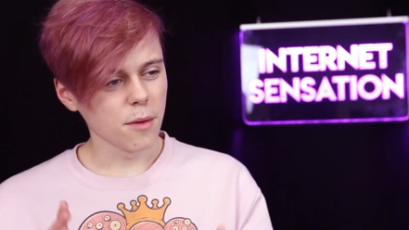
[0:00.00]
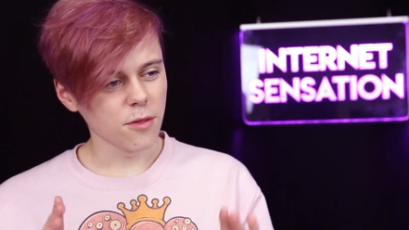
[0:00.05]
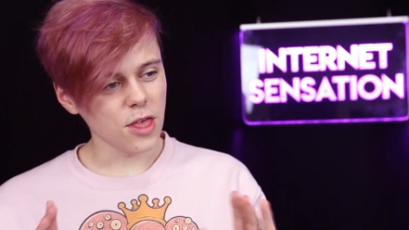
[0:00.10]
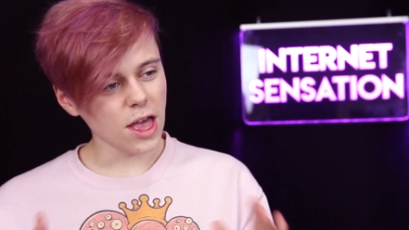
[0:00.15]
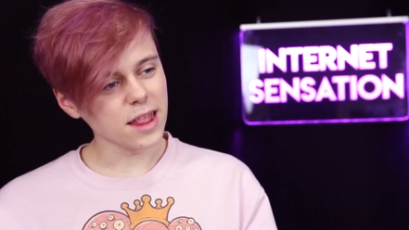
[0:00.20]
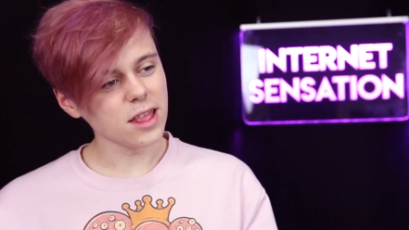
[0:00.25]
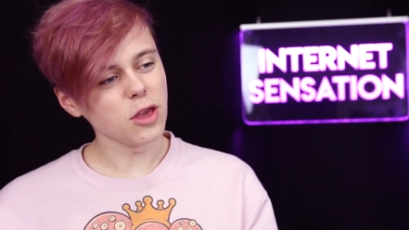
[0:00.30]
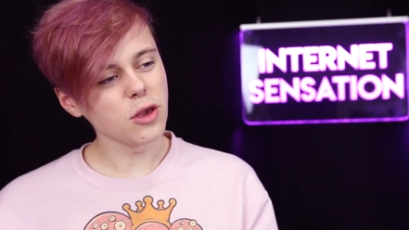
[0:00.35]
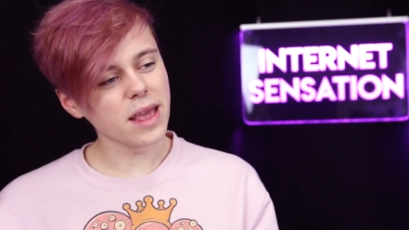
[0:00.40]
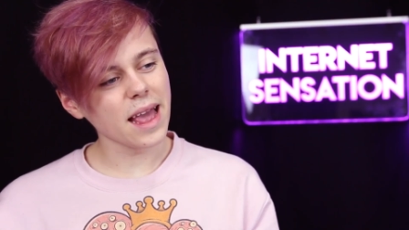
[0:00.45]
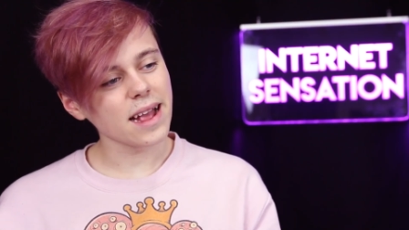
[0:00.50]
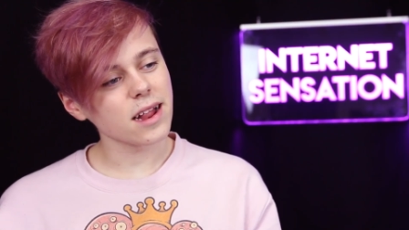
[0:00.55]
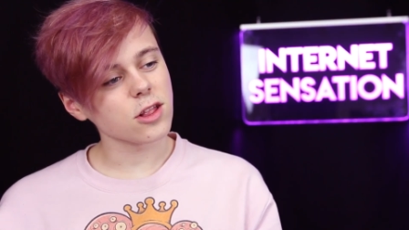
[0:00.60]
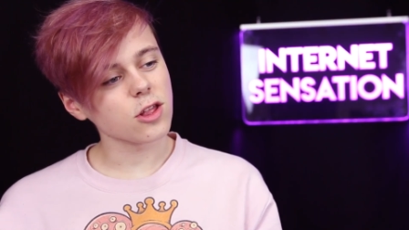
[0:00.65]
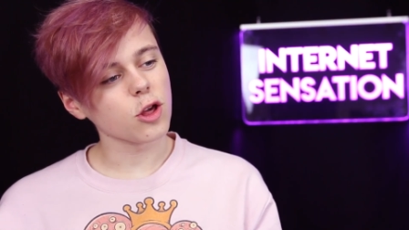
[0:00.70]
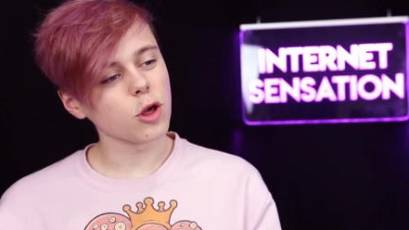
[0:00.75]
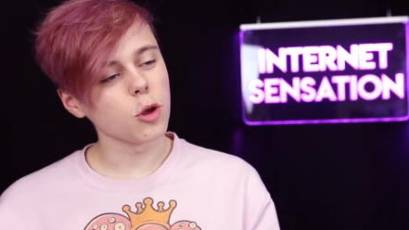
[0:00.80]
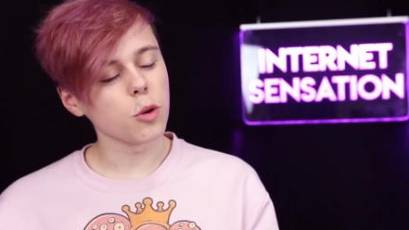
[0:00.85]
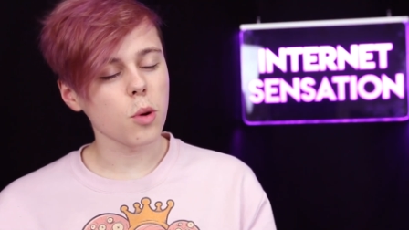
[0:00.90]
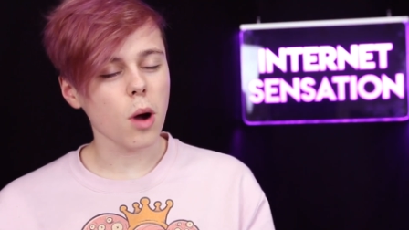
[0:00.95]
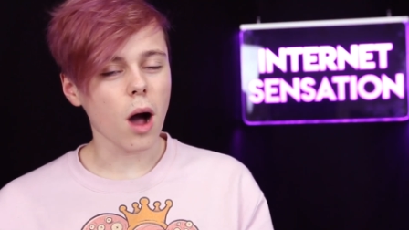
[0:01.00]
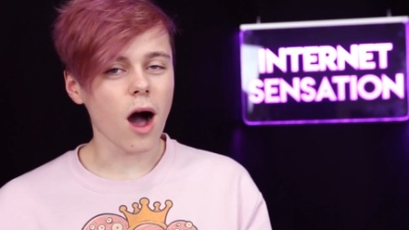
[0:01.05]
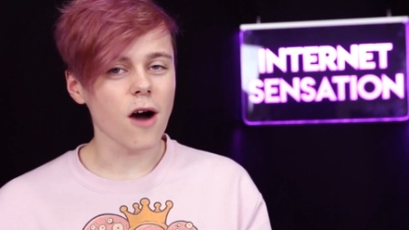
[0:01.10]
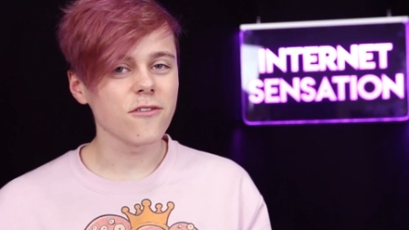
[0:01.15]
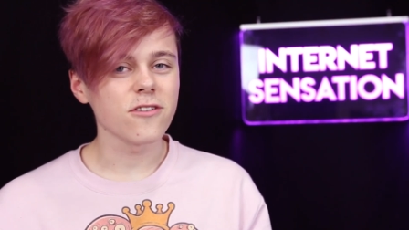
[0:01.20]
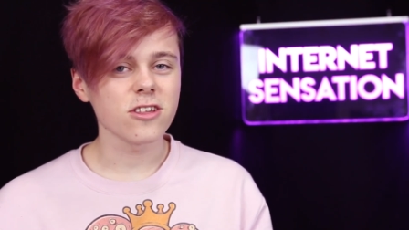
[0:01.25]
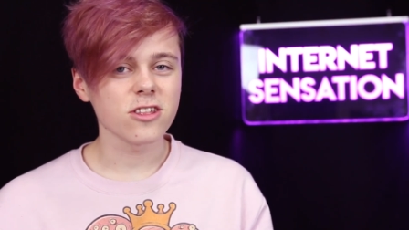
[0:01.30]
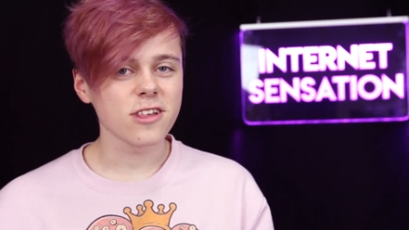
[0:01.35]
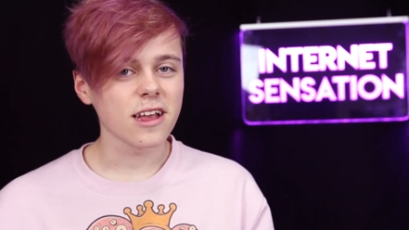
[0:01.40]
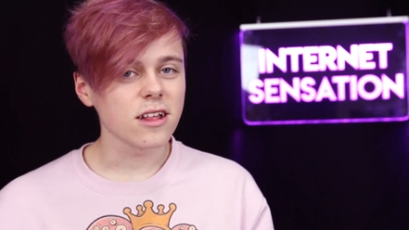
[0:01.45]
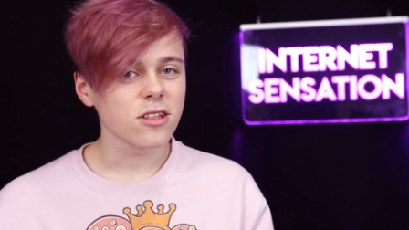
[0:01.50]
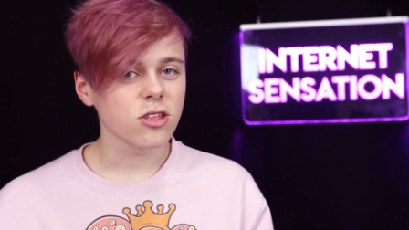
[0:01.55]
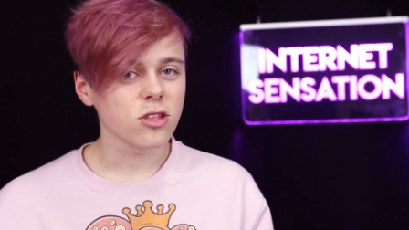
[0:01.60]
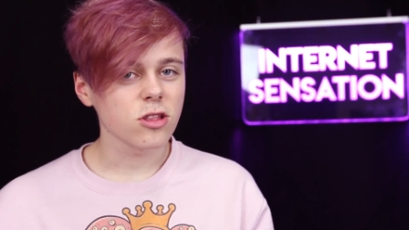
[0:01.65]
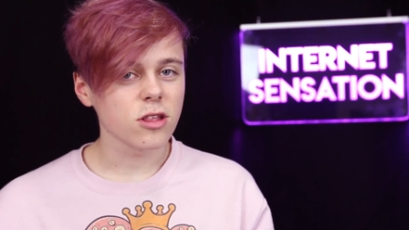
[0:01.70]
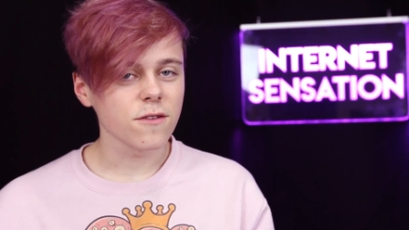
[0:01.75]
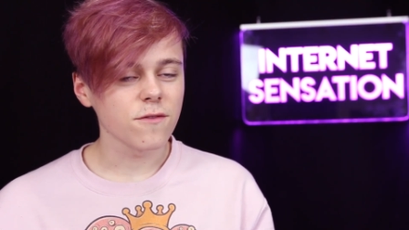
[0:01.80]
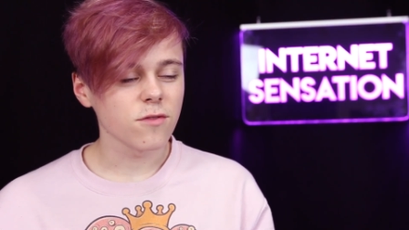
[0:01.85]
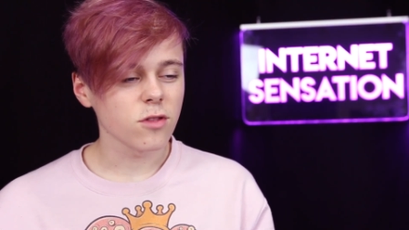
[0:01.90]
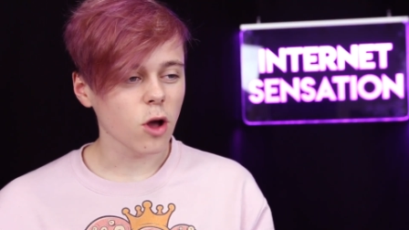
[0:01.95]
But then you get to other
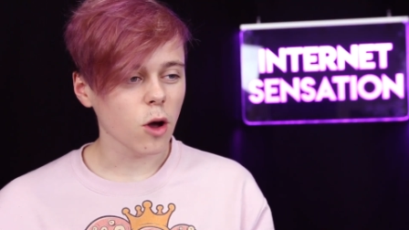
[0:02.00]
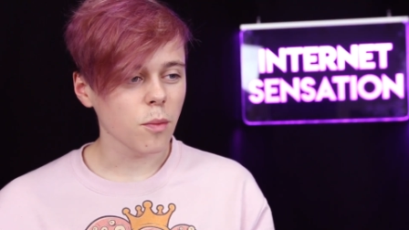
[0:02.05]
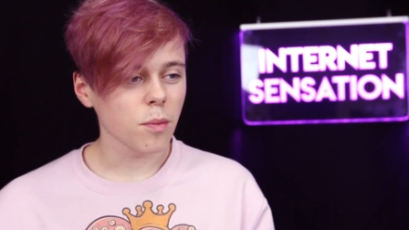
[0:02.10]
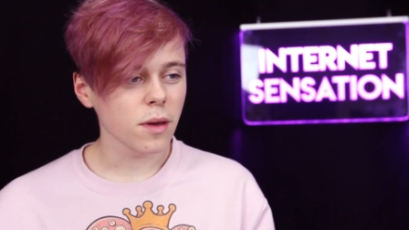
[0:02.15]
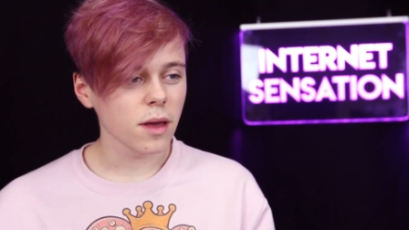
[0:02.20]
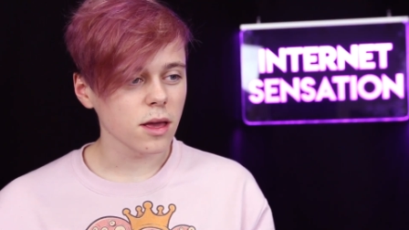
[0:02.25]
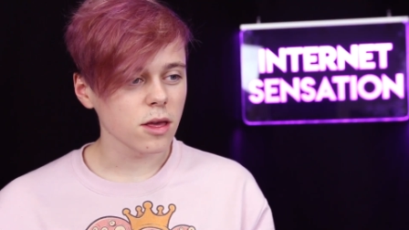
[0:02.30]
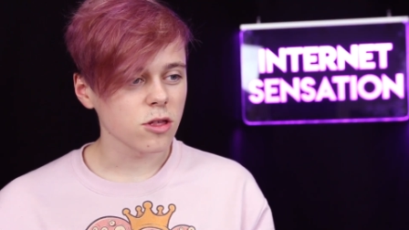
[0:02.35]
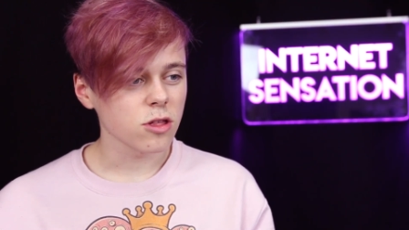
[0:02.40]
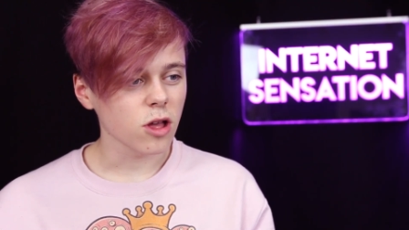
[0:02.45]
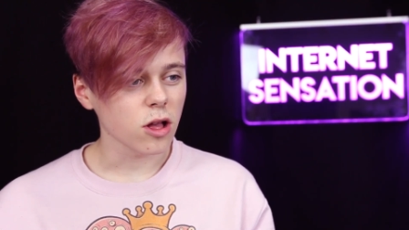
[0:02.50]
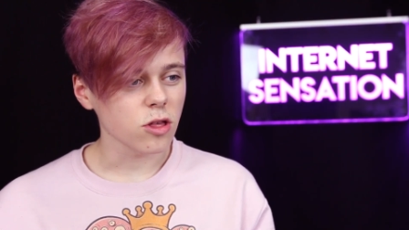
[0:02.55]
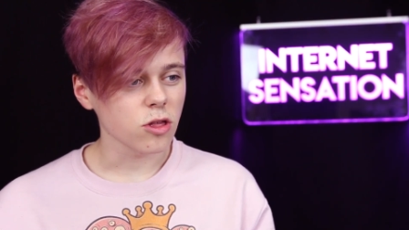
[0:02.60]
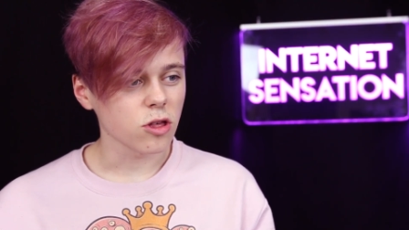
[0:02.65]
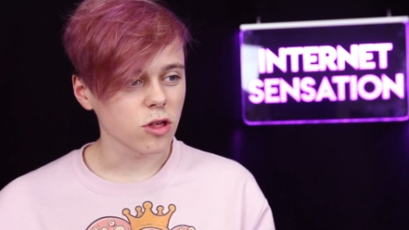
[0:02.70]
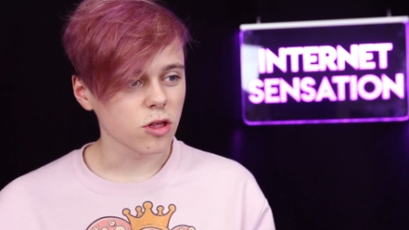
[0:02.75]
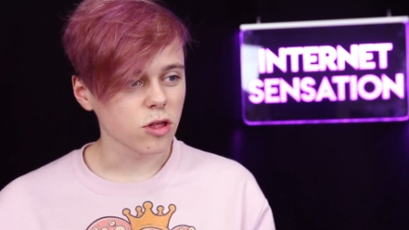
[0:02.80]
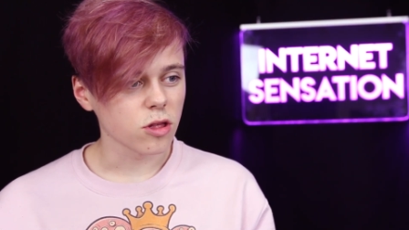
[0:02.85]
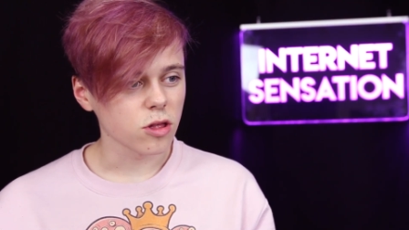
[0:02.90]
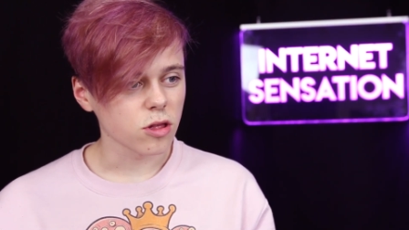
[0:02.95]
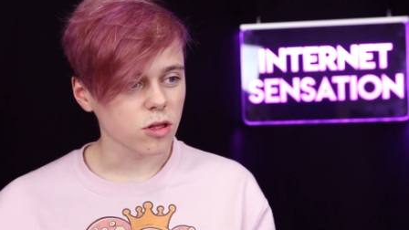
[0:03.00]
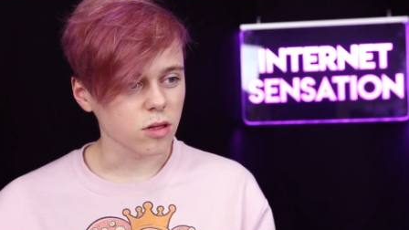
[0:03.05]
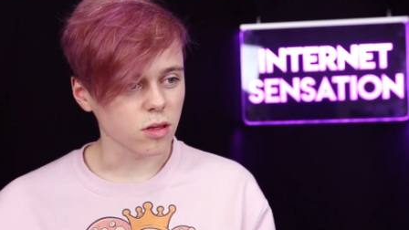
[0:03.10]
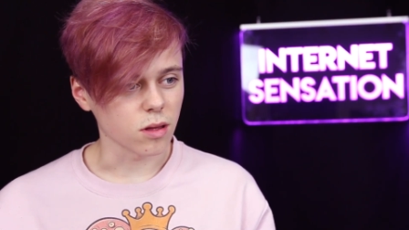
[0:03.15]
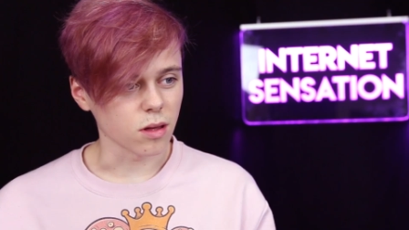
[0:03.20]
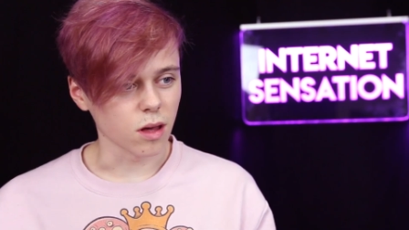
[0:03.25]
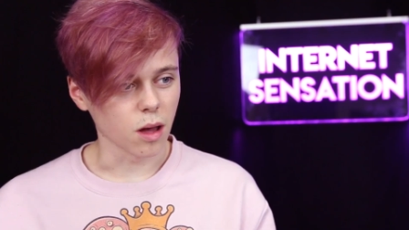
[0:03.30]
sensitive topics such as